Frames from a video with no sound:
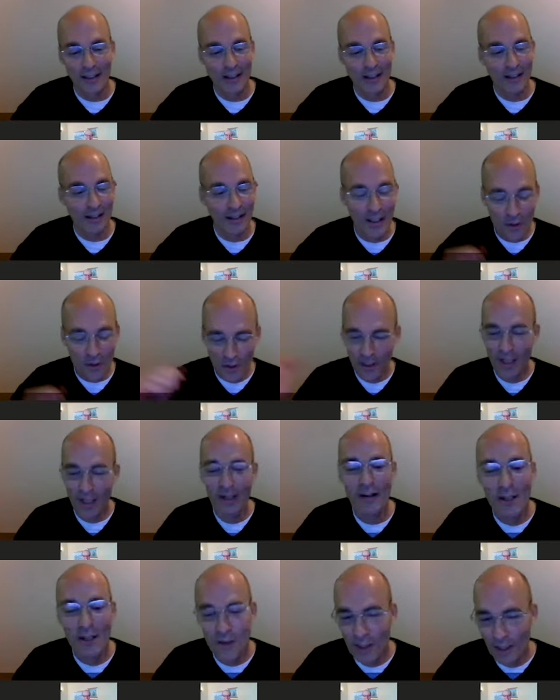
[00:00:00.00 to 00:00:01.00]
listen here.
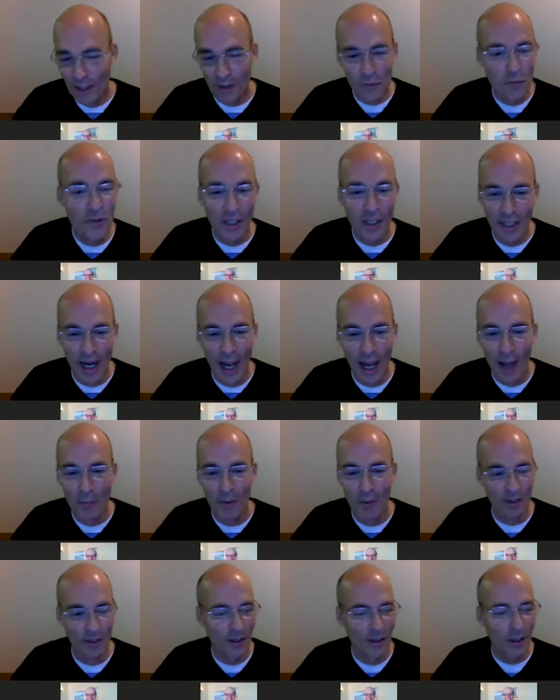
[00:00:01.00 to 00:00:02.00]
I said, here's what's going to
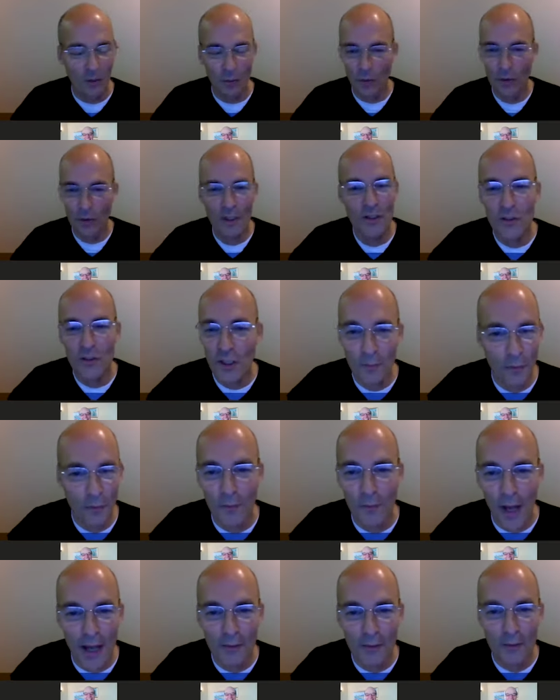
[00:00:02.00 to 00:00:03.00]
happen. We'll list it for
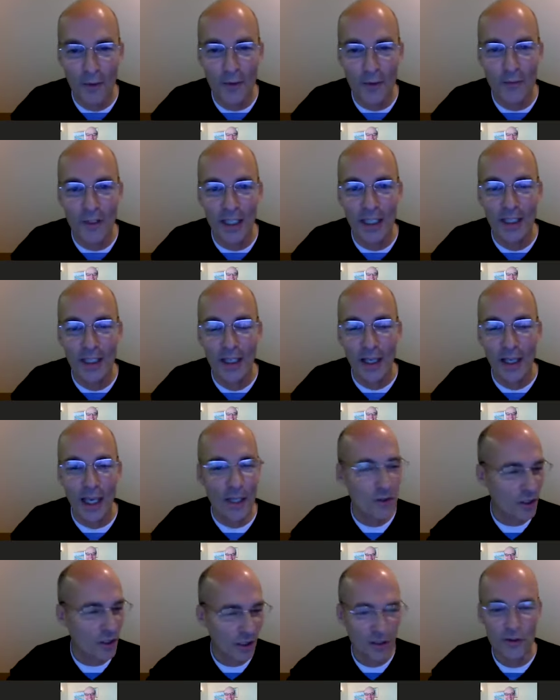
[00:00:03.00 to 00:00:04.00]
five fifty.
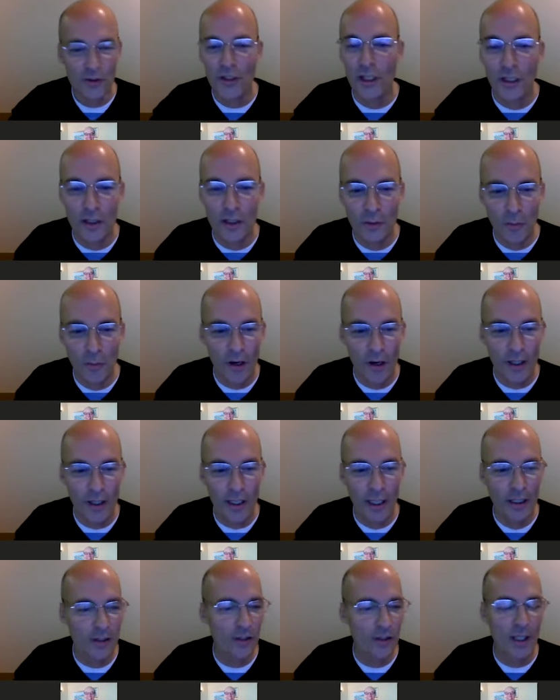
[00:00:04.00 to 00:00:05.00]
It's going to sit on the
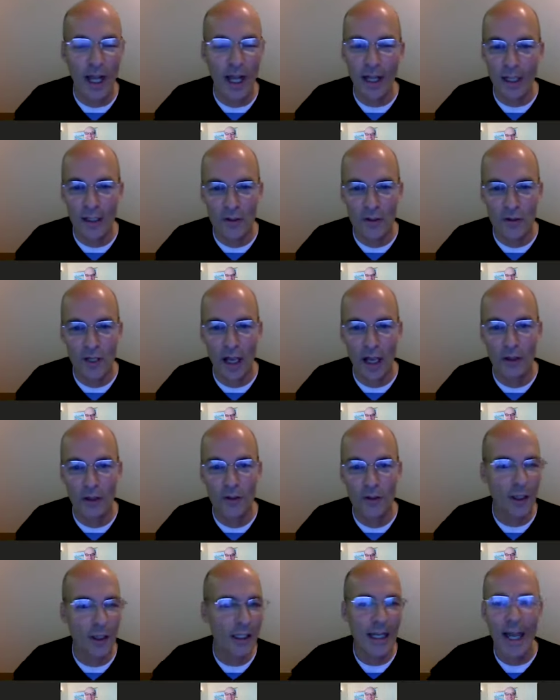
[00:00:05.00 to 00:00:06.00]
market. It's not going to
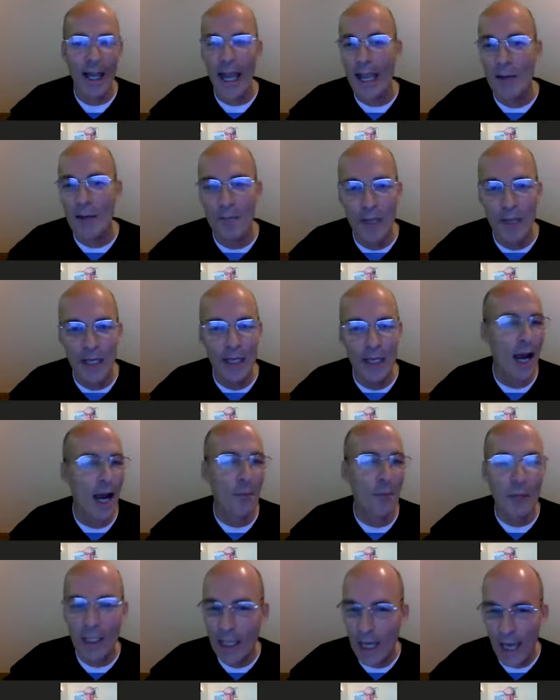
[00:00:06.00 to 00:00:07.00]
sell. You're going to hate me.
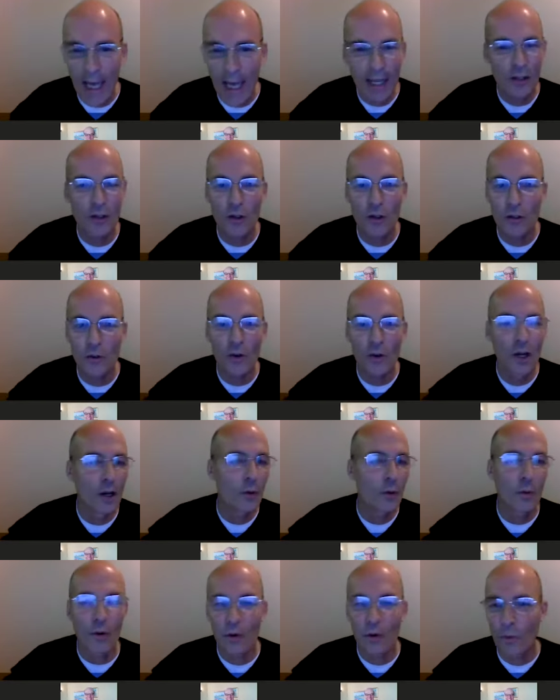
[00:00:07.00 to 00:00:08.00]
I'm going to hate you.
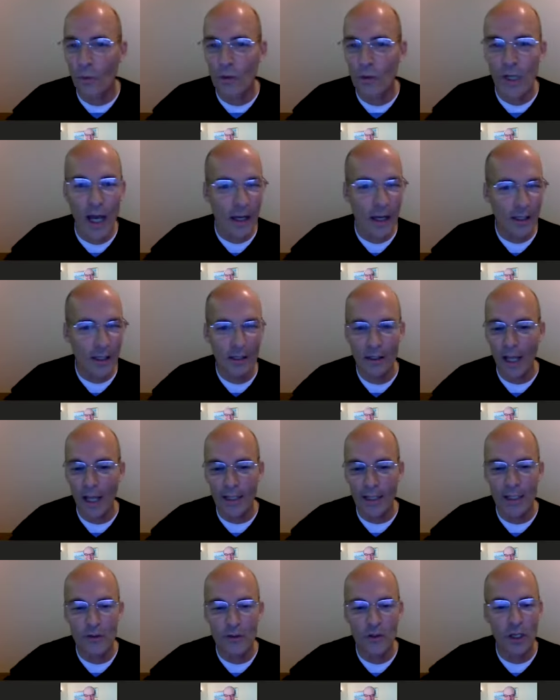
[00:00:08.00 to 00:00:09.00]
Or we're not going to
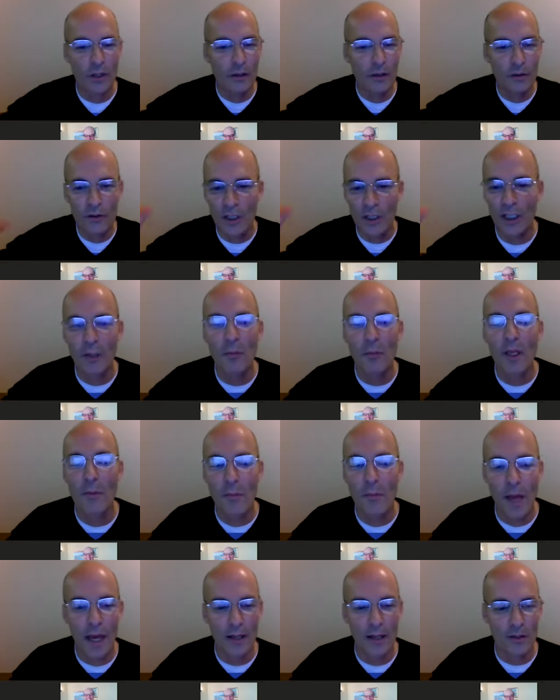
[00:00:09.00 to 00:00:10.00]
like each other. It's going to be
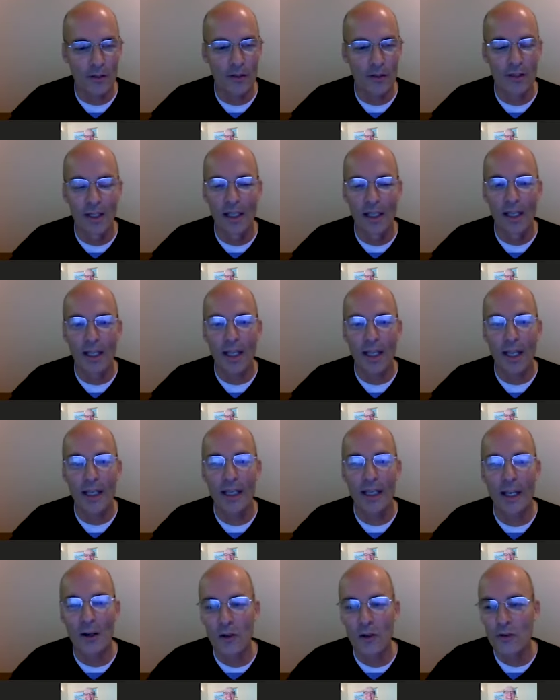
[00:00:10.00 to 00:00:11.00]
a mess.
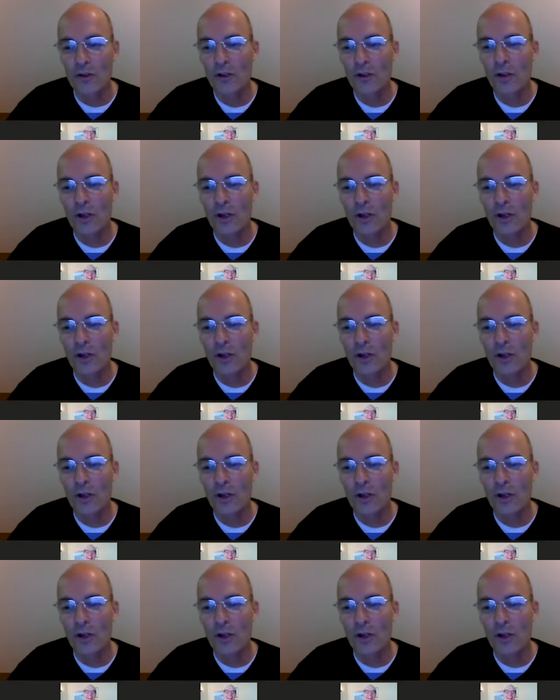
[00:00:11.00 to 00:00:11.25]
And he goes,